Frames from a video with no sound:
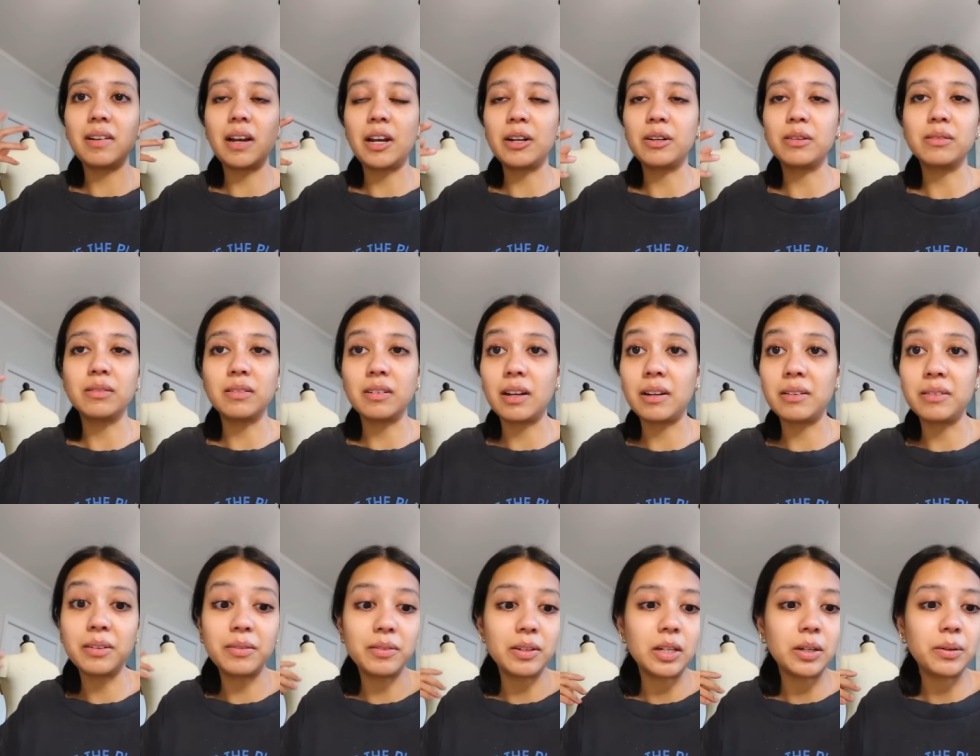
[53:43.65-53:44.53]
I don't I
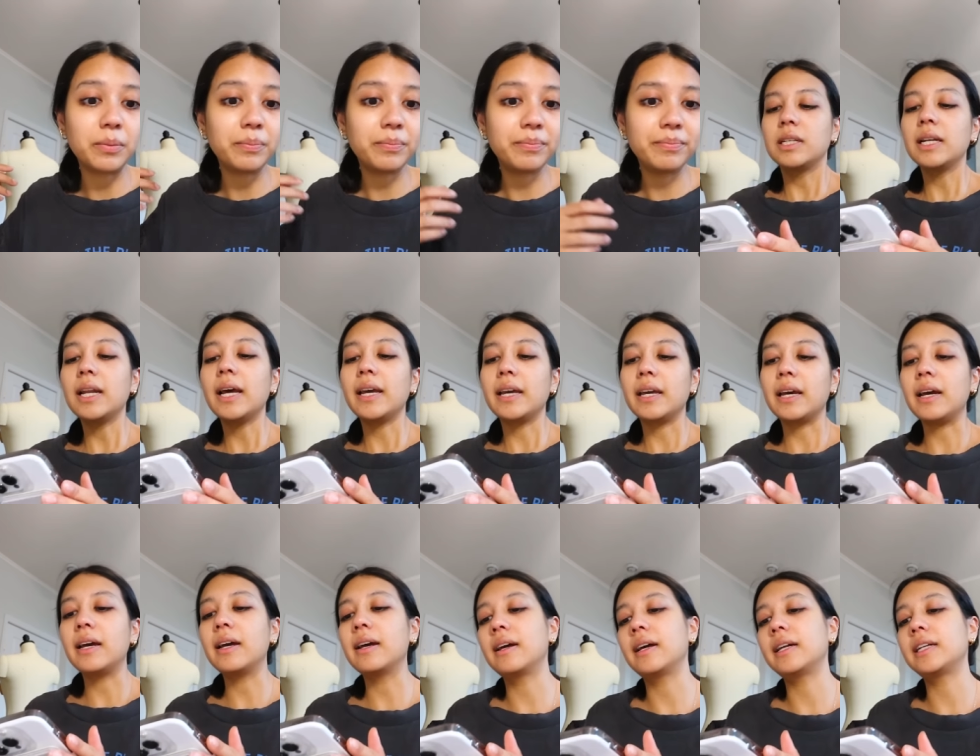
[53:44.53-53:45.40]
don't even know. Tonight,
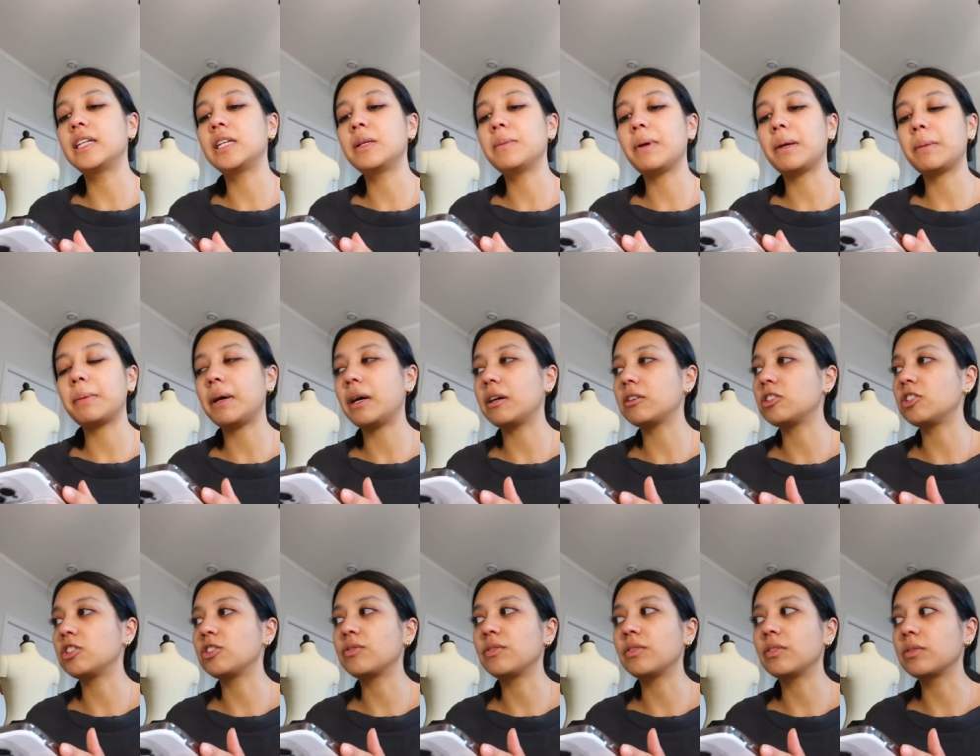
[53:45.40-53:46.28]
I need to make
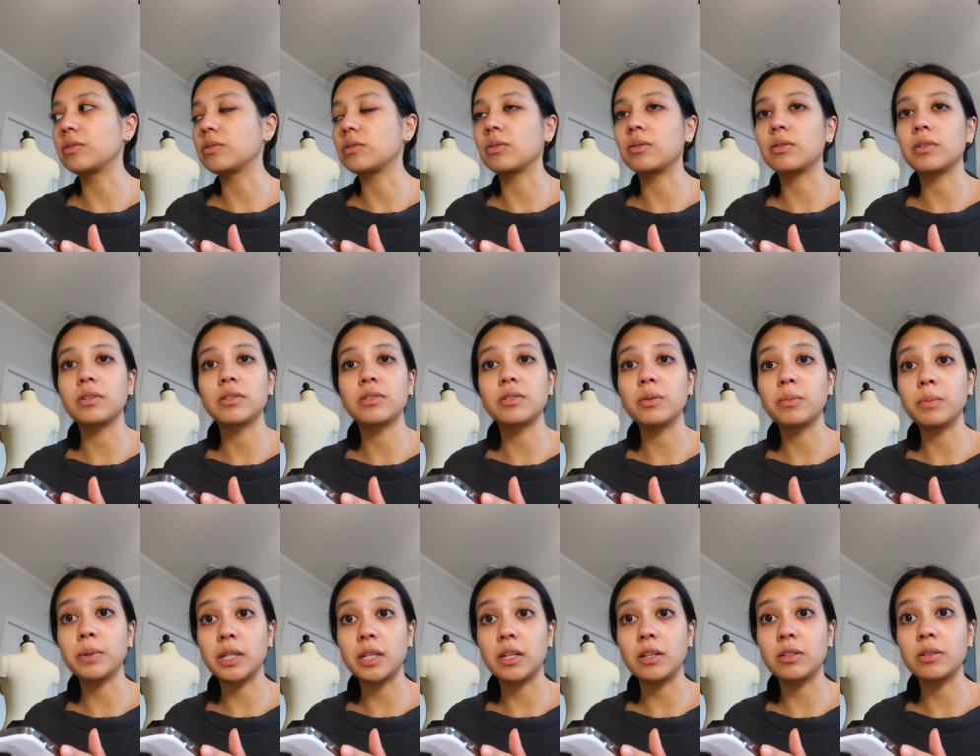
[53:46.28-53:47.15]
pouches for those orders. Oh
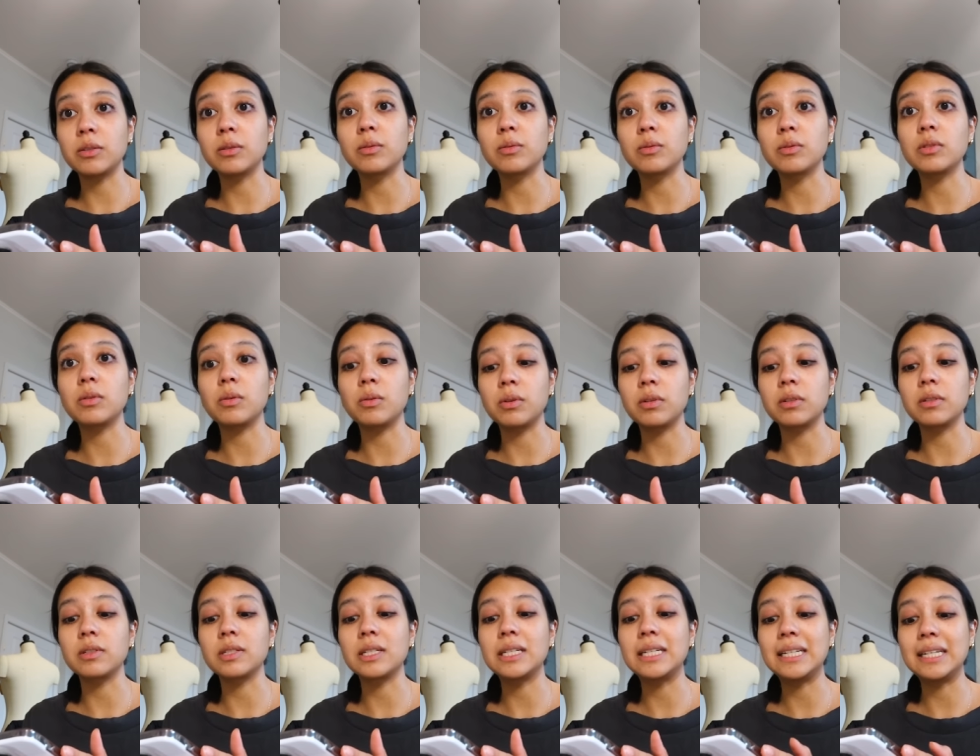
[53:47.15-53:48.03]
my gosh, those
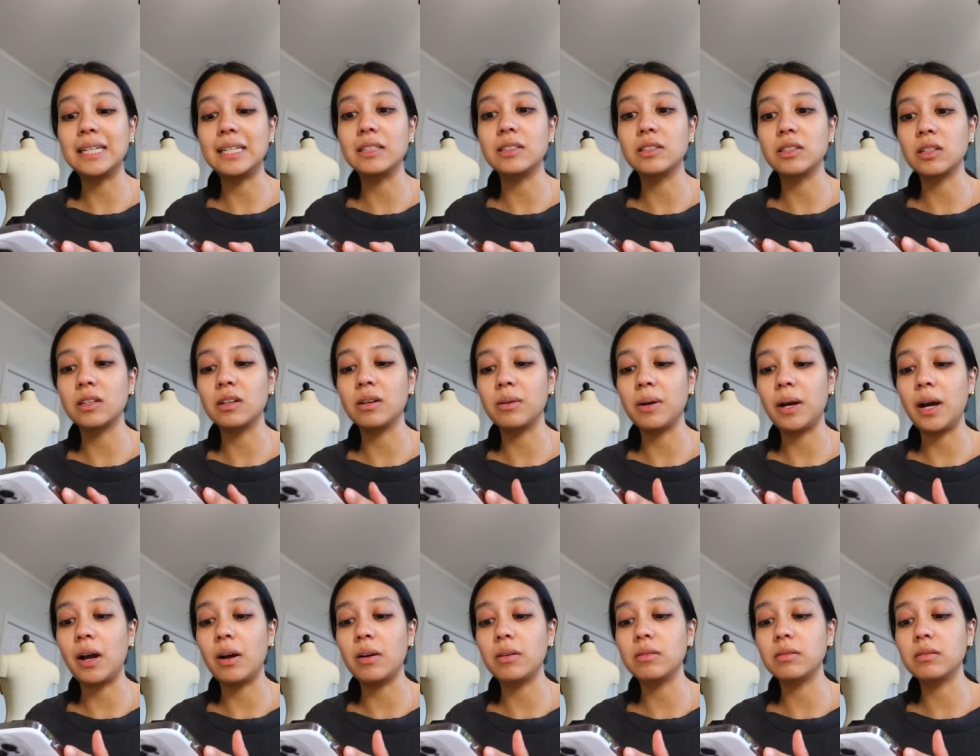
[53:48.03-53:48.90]
orders need to go
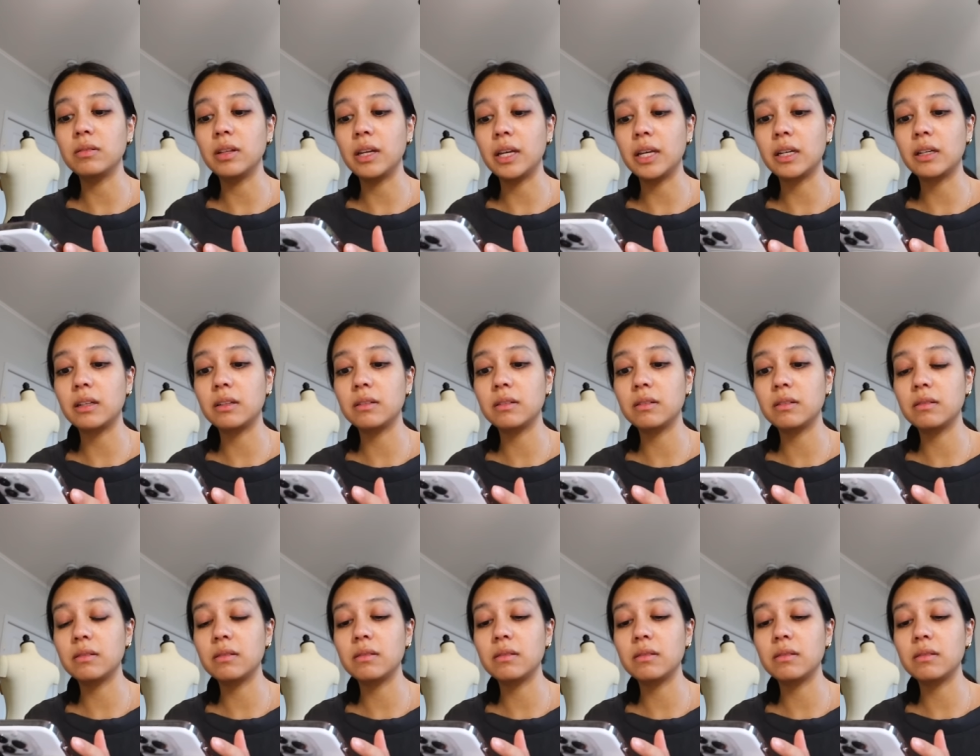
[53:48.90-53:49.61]
out like